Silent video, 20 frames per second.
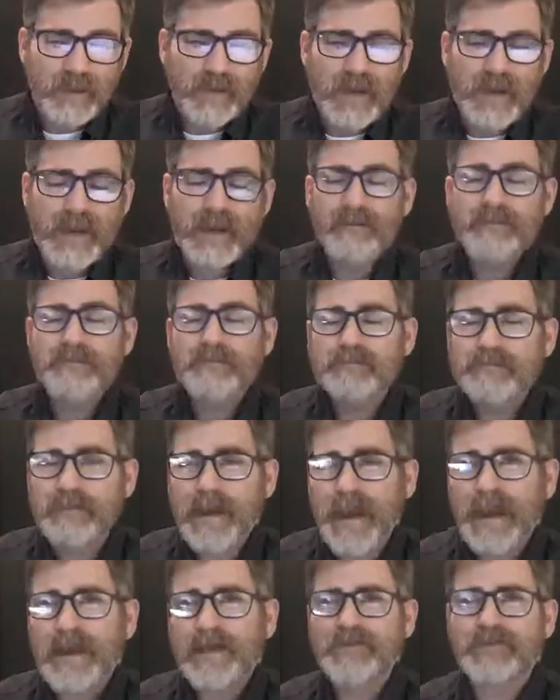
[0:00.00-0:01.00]
A
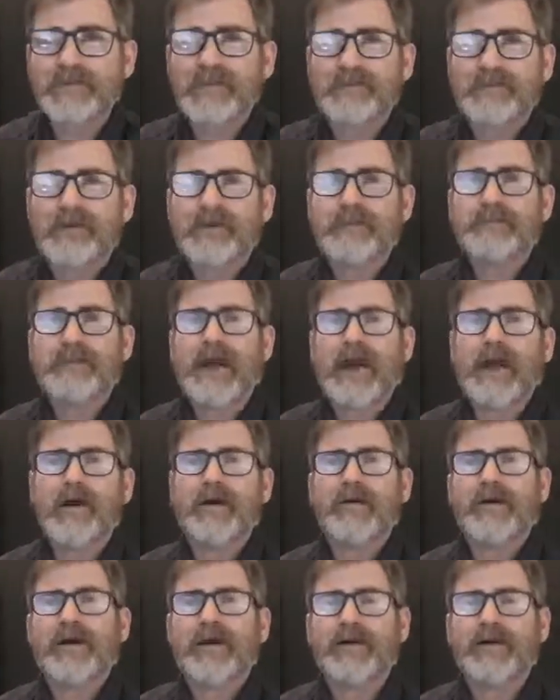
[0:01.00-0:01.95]
massive amount